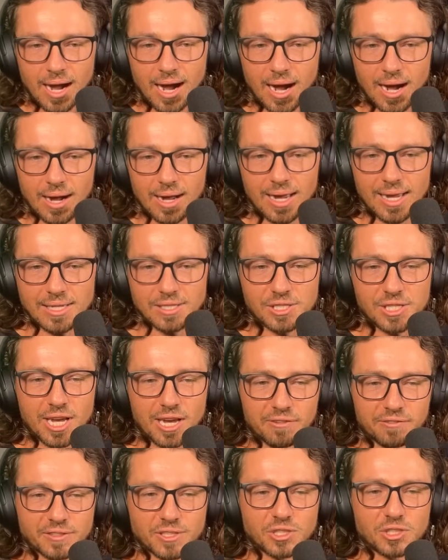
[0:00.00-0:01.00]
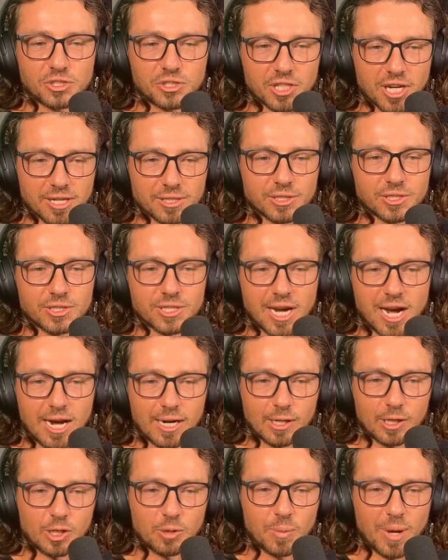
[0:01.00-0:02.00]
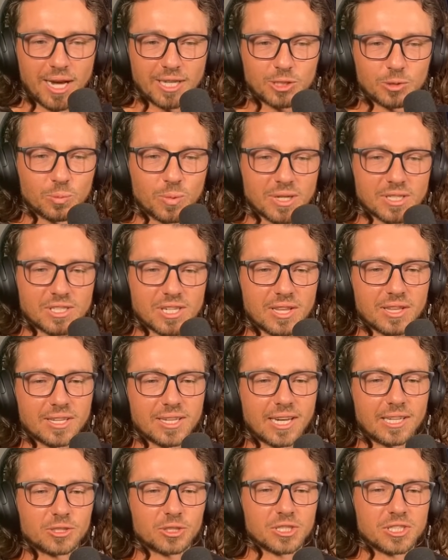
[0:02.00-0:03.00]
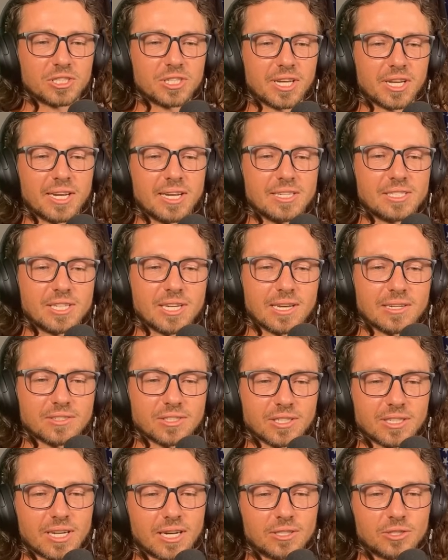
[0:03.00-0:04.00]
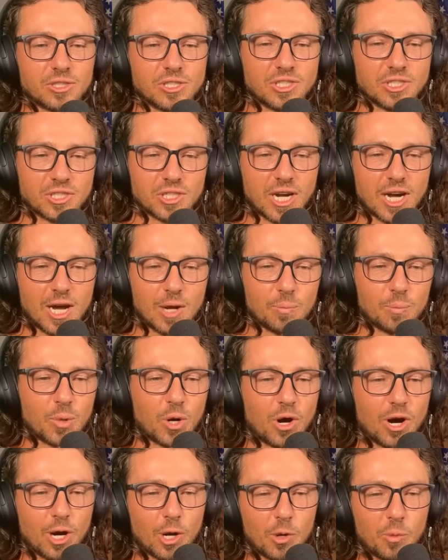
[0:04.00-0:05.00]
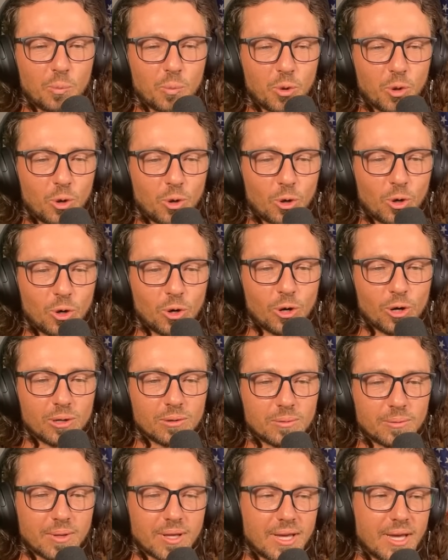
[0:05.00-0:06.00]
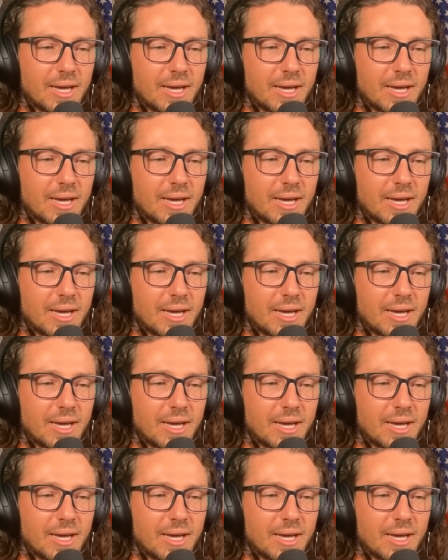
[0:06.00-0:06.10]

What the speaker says: ETF is just starting. Imagine once other countries get ETS and countries start buying more.